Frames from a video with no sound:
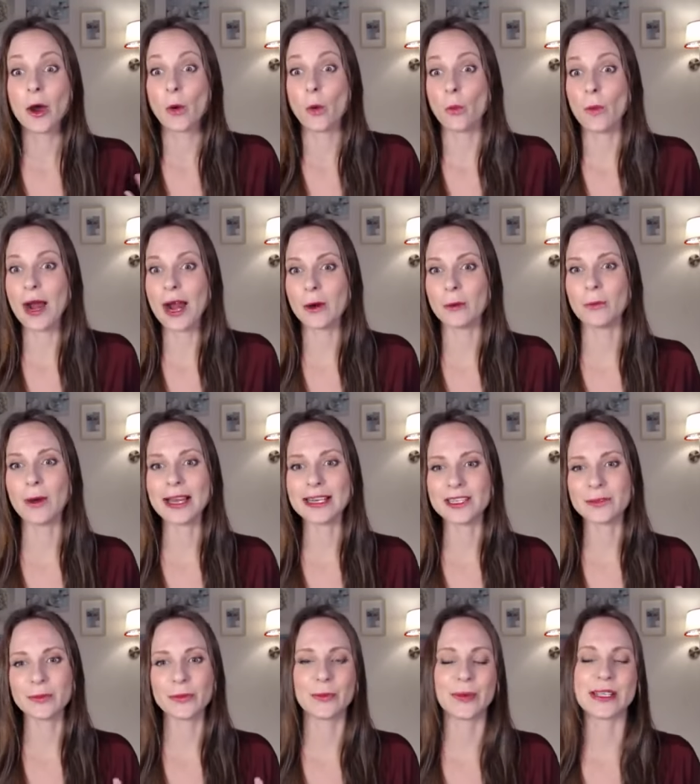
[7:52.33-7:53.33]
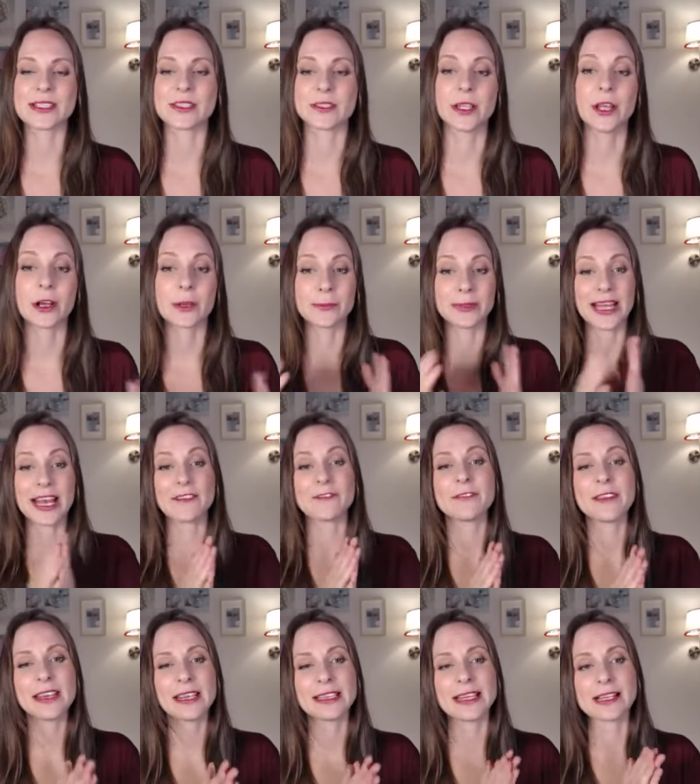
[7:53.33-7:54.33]
wow, why did we wait so long? But I
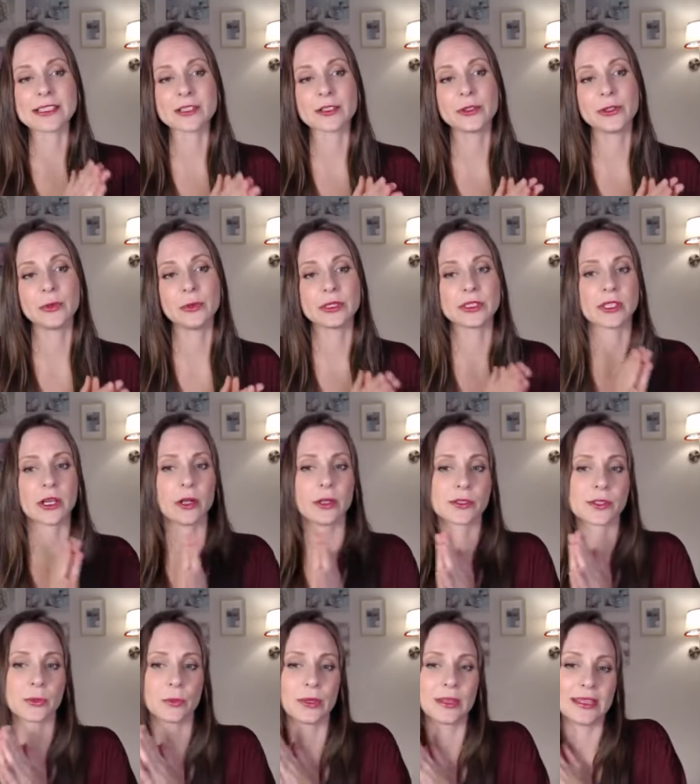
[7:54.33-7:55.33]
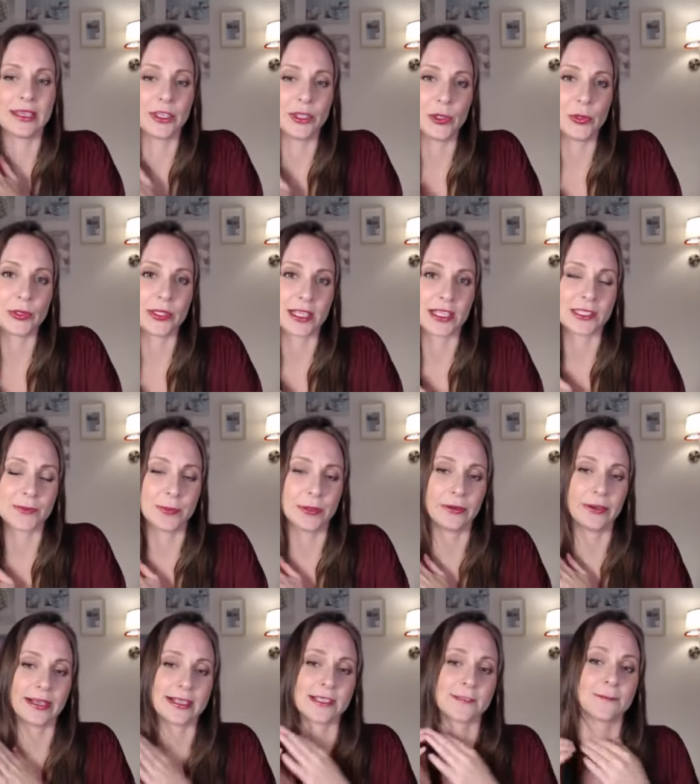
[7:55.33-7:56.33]
think it has to do with also with the user
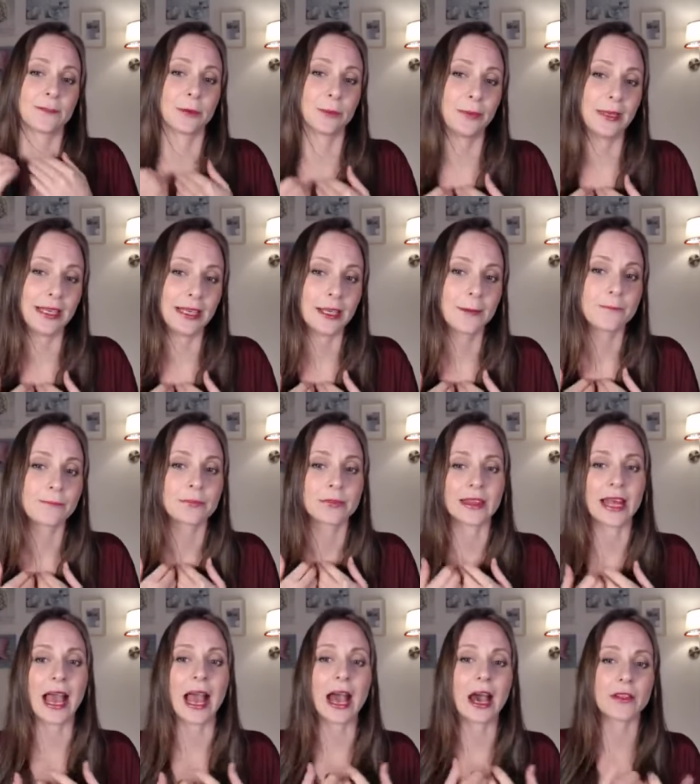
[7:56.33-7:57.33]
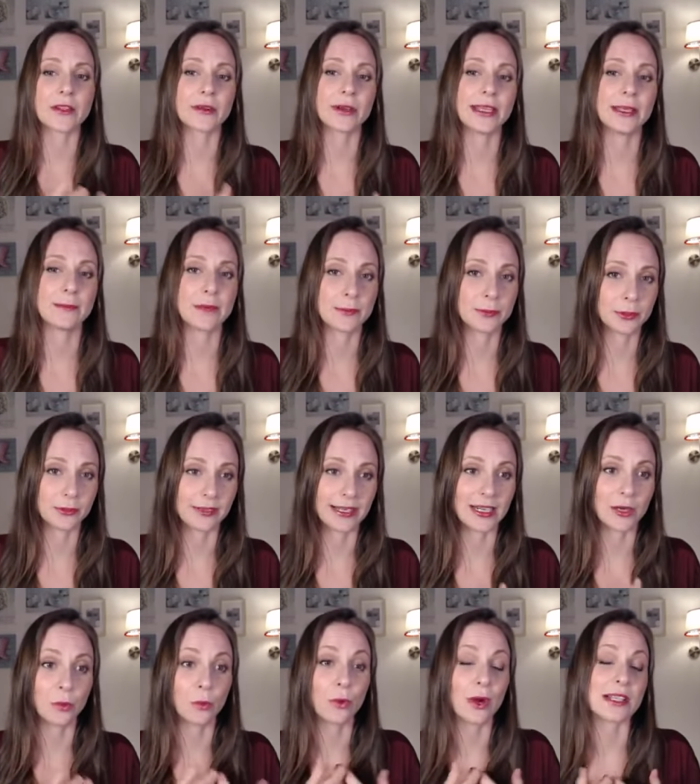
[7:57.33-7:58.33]
experience. For me, the other email
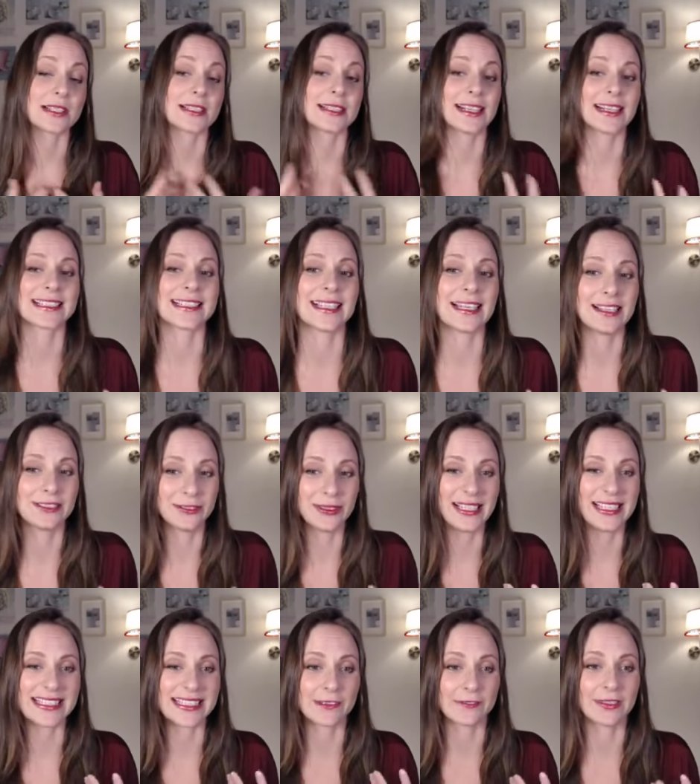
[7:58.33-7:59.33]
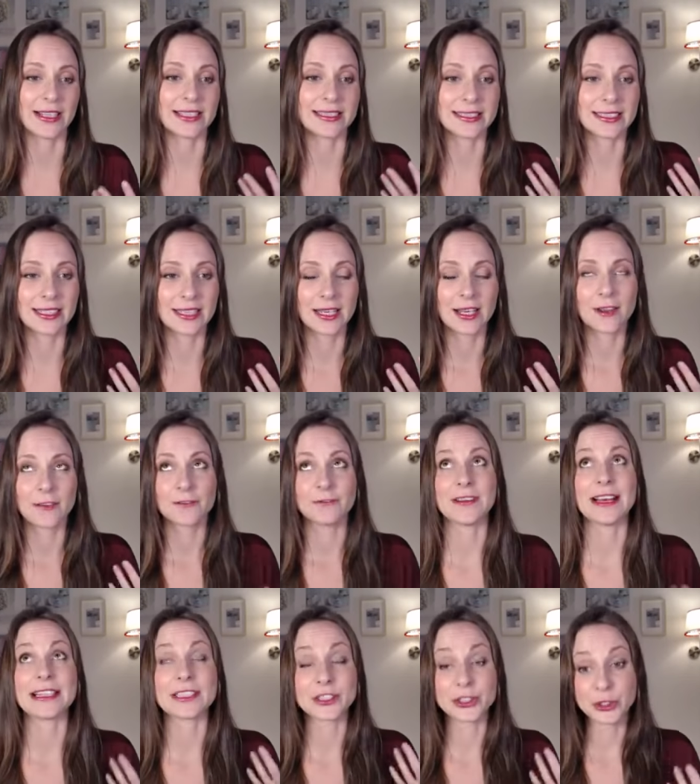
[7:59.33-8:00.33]
provider wasn't really something that
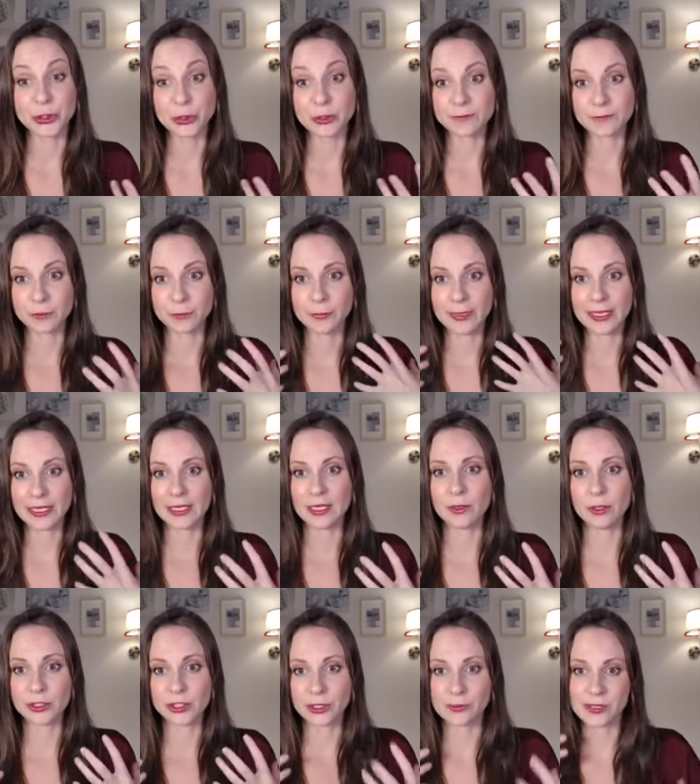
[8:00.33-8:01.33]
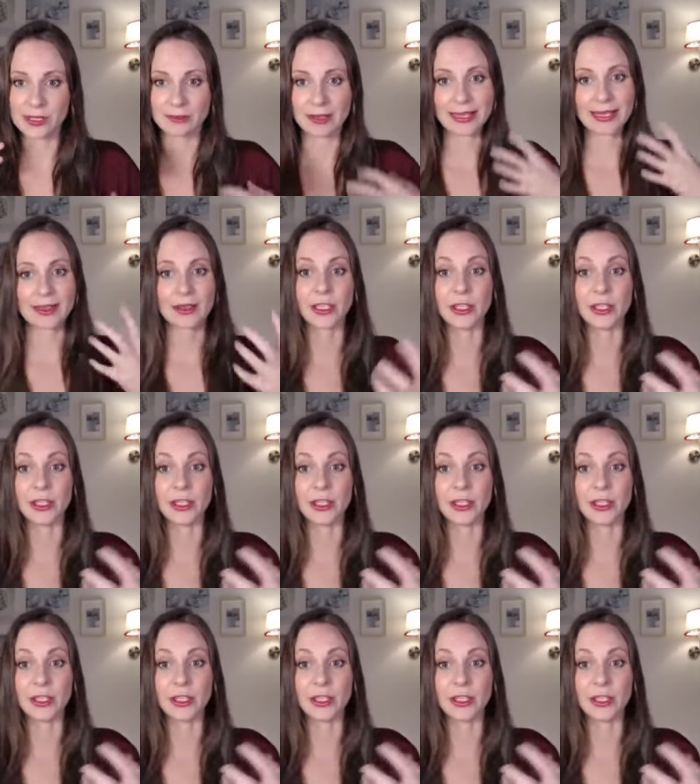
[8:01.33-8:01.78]
felt good for me in terms of the